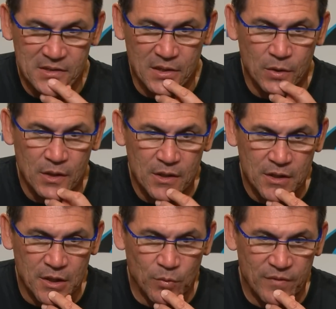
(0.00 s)
So,
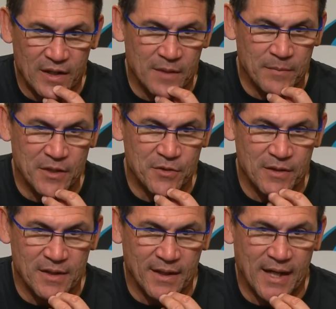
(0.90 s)
you know, we've got to make sure
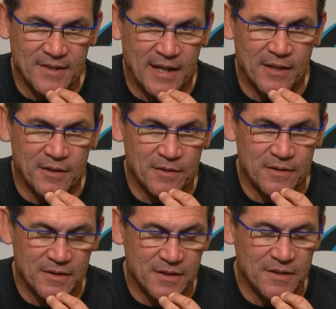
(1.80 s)
that the guys out there
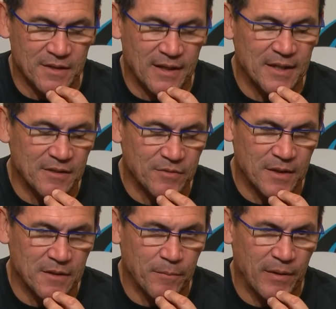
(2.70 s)
is, is the guy that's
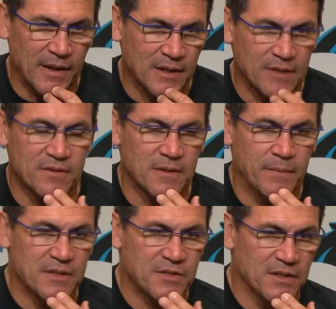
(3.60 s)
ready to play and give us the
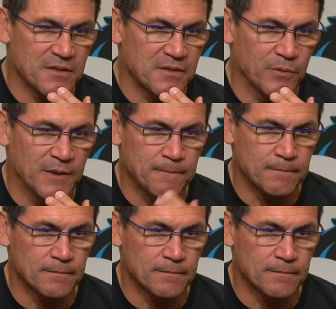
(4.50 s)
best chance to win.